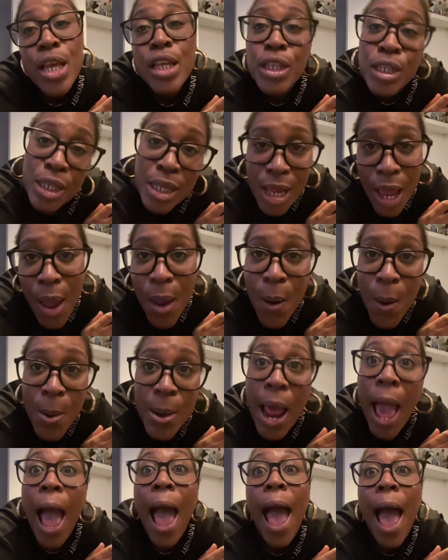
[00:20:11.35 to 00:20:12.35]
soon.
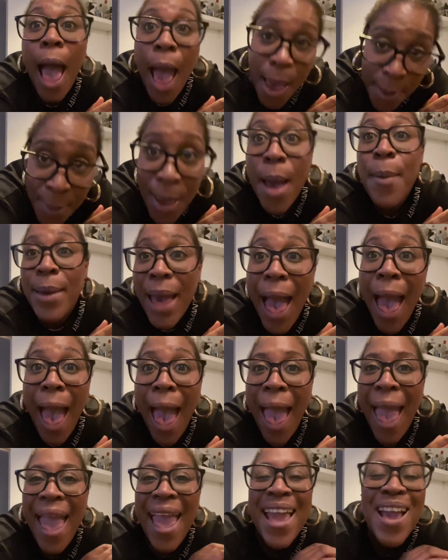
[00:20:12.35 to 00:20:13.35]

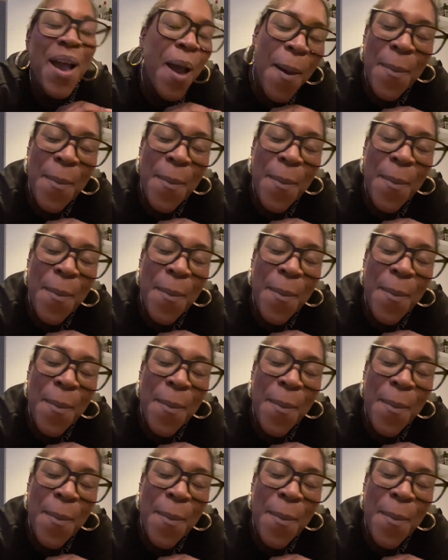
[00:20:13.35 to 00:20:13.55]
Bye-bye.